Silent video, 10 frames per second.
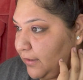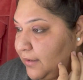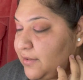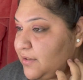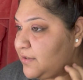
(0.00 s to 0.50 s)

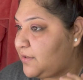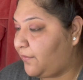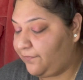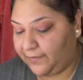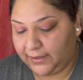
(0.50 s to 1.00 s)
it's just
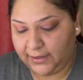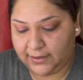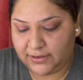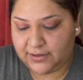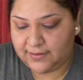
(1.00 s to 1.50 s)
so funny
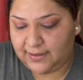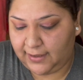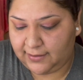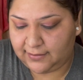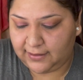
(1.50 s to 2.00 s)
because she's
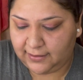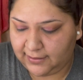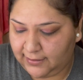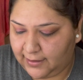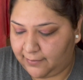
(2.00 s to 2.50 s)
like
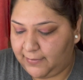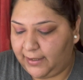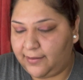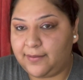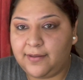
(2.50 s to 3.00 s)
thinking that I'm
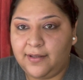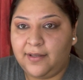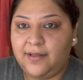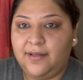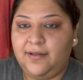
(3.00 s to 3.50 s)
like
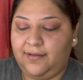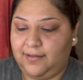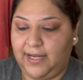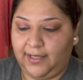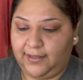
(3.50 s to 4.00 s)

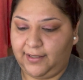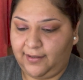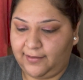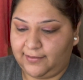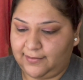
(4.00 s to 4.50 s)
naked
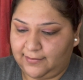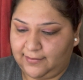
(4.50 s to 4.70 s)
on